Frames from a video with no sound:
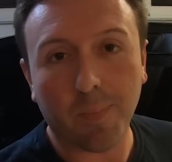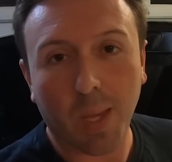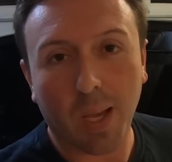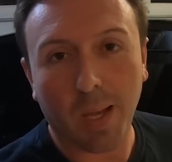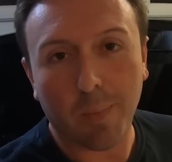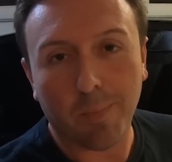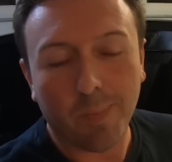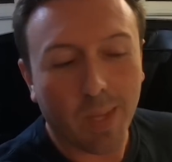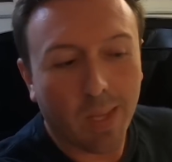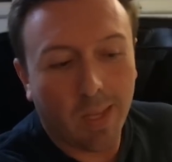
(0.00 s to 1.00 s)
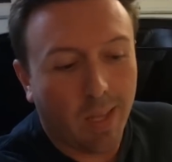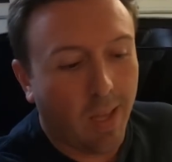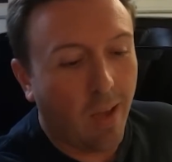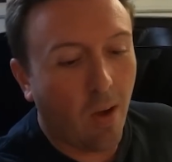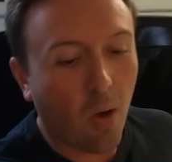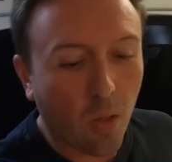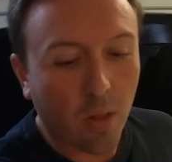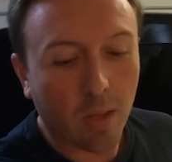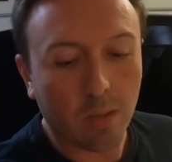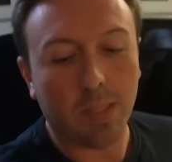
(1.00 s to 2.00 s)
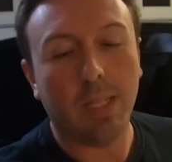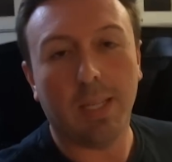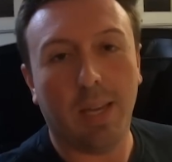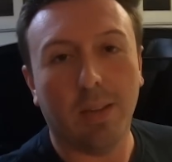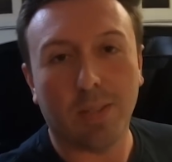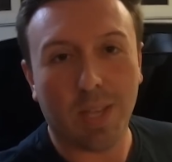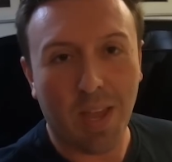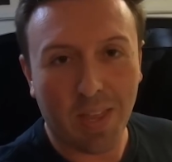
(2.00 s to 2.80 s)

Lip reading: all the little details